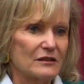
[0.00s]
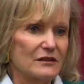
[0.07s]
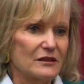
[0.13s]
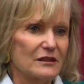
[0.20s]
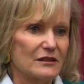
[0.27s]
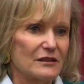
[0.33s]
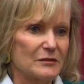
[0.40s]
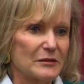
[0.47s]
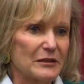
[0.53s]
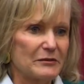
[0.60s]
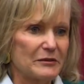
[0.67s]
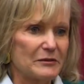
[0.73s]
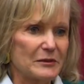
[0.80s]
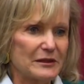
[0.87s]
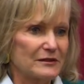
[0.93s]

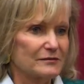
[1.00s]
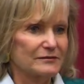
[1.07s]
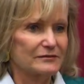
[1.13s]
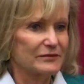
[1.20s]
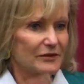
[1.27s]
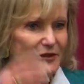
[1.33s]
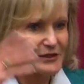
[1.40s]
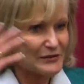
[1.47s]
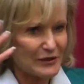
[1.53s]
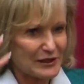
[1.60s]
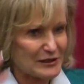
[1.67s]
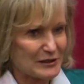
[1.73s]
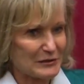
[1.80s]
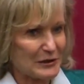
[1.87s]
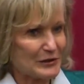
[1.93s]
I've been always
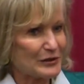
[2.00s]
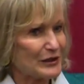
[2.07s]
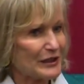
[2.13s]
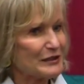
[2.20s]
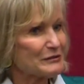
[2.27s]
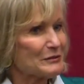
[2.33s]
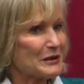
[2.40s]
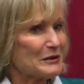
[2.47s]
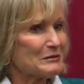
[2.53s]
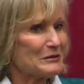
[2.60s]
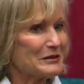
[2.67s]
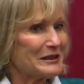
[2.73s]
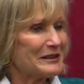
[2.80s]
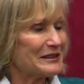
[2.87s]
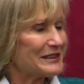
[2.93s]
fascinated my whole life by the
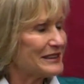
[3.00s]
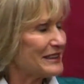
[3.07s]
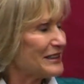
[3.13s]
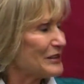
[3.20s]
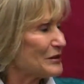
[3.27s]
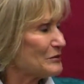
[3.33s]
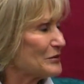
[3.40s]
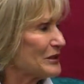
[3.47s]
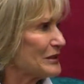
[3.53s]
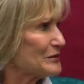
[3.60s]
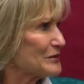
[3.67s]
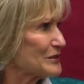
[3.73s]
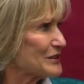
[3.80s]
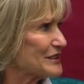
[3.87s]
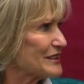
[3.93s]
brain and how the brain
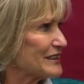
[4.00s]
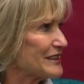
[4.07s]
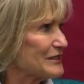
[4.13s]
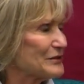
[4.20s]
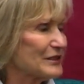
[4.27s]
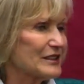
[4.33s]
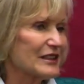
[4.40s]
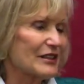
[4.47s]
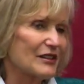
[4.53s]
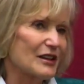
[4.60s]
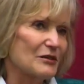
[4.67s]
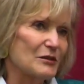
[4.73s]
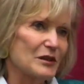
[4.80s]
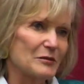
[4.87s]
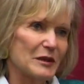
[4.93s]
works, and I really
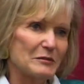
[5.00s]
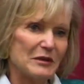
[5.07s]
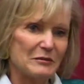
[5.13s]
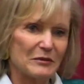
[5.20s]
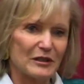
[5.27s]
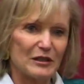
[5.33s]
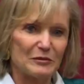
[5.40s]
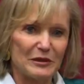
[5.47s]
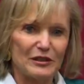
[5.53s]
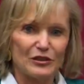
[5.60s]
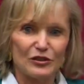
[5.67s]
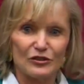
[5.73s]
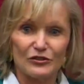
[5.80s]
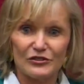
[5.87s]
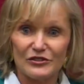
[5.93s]
thought, well, maybe I'm going to be a
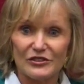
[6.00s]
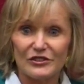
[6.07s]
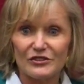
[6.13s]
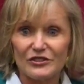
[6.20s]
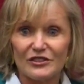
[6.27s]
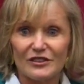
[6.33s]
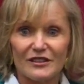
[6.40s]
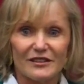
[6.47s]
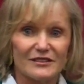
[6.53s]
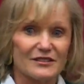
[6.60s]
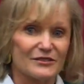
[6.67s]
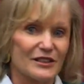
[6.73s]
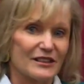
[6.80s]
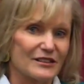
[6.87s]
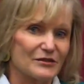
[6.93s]
neurosurgeon. That's
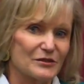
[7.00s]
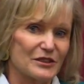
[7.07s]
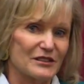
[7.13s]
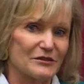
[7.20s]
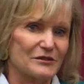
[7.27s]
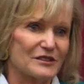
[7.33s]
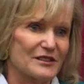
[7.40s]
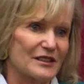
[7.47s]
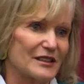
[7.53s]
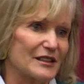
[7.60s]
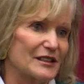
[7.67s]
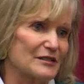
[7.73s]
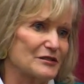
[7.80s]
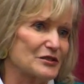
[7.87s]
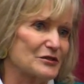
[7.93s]
kind of what I was
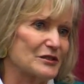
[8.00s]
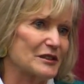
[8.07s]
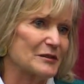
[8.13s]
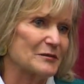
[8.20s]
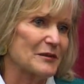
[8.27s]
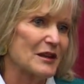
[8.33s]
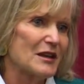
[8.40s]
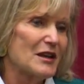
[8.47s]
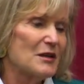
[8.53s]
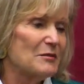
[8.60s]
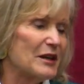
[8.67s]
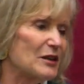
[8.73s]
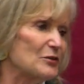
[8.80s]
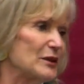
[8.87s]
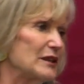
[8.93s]
thinking of doing.
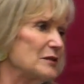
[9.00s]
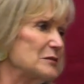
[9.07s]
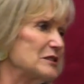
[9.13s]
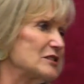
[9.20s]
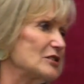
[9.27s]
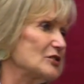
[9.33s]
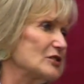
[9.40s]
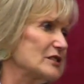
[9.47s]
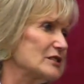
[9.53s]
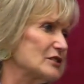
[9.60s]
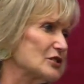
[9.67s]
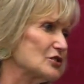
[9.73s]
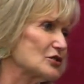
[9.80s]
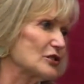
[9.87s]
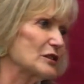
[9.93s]
By the way, let me tell you a little
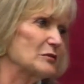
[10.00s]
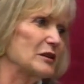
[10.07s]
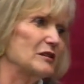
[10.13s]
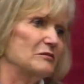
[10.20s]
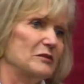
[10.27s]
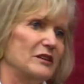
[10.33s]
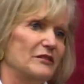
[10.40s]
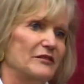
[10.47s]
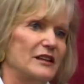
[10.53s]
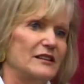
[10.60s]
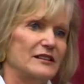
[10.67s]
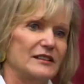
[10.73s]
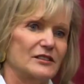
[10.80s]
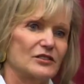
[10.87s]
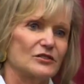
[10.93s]
story about being
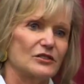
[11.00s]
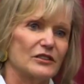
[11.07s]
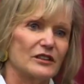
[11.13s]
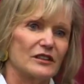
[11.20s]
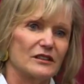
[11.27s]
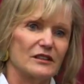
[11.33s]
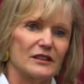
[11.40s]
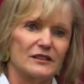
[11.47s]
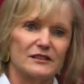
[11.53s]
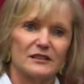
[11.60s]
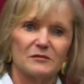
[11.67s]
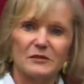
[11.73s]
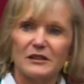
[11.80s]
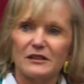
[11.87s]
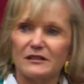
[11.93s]
valedictorian. Does
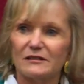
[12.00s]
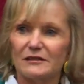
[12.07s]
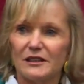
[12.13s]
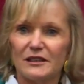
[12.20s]
anybody